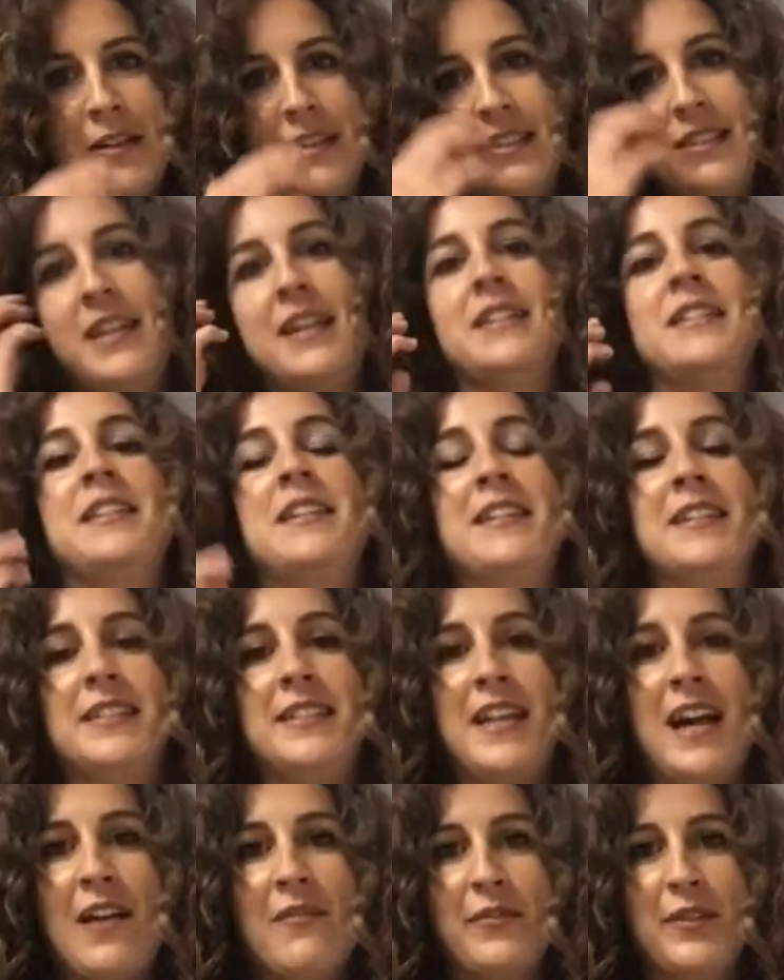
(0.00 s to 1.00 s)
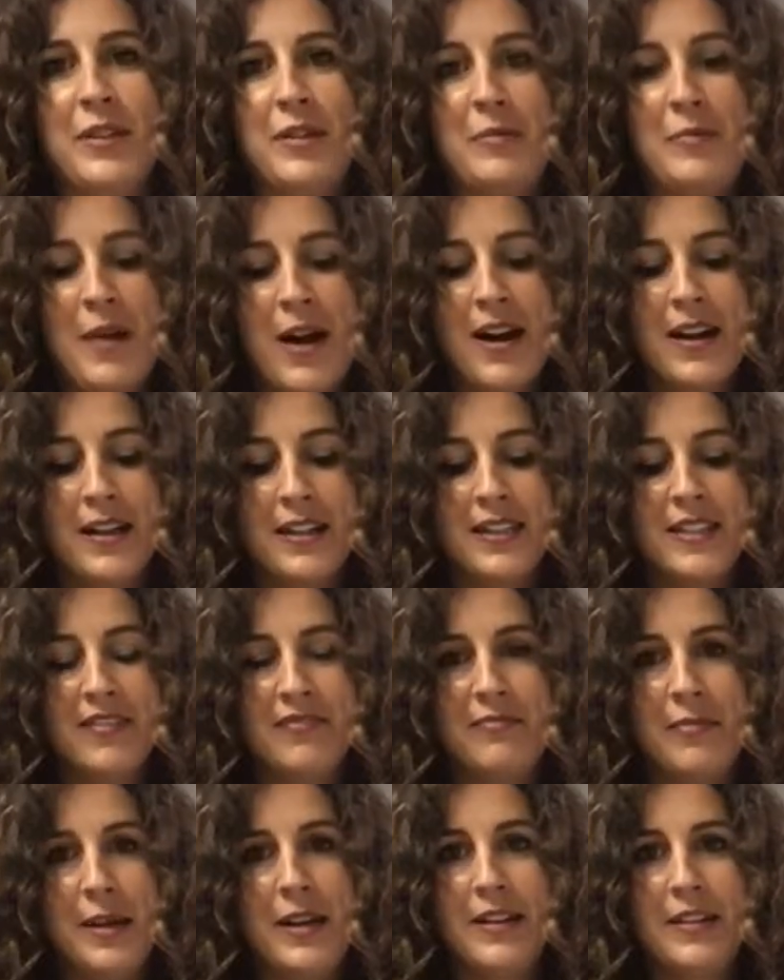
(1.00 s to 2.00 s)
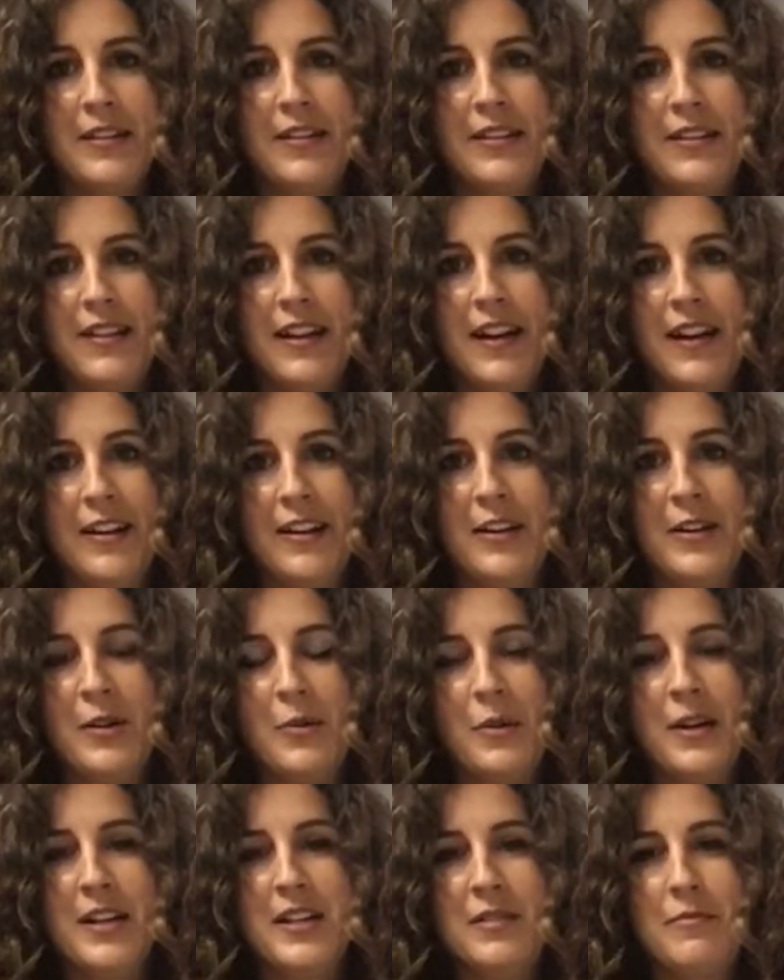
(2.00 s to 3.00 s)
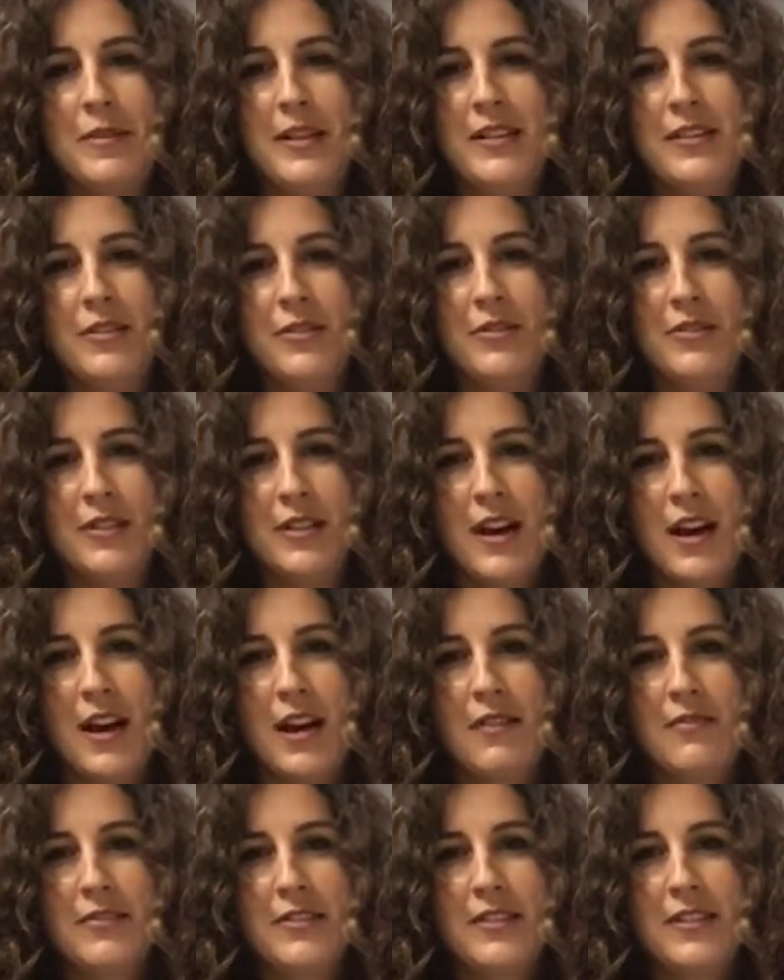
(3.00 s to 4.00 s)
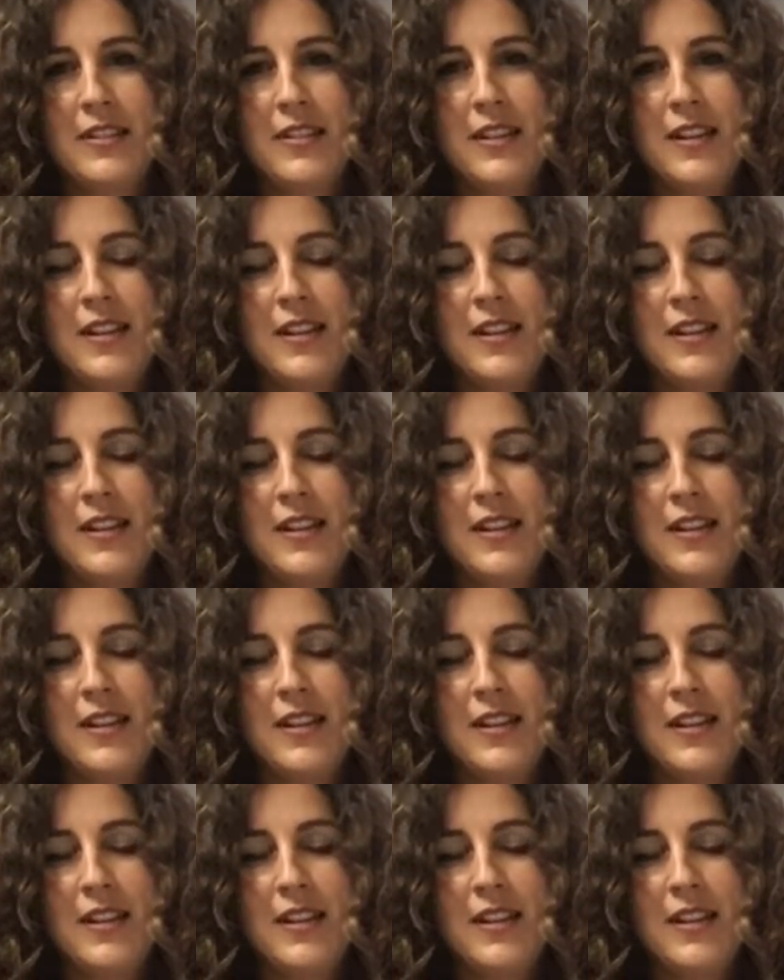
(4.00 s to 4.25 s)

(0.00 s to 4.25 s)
because the idea is to have little pockets of butter in there and you don't want it to be too soft.